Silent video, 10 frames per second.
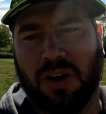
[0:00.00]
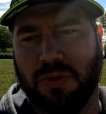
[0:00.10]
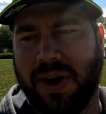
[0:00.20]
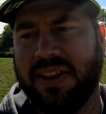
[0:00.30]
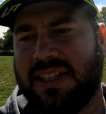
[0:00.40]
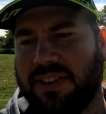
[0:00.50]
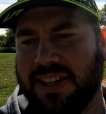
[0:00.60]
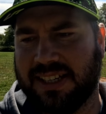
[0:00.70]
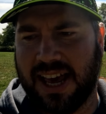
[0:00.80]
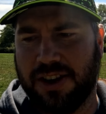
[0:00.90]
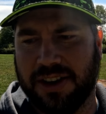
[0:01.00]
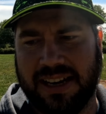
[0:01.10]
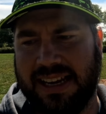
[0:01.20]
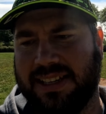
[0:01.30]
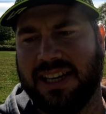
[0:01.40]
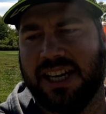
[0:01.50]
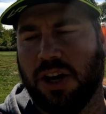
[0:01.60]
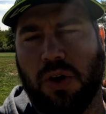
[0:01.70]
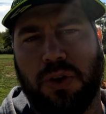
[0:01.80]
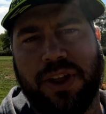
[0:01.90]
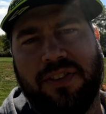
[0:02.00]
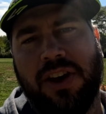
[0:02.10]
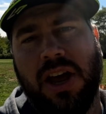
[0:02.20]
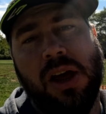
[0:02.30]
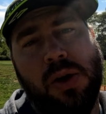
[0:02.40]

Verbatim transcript: are relatively standard and easy to get a hold of,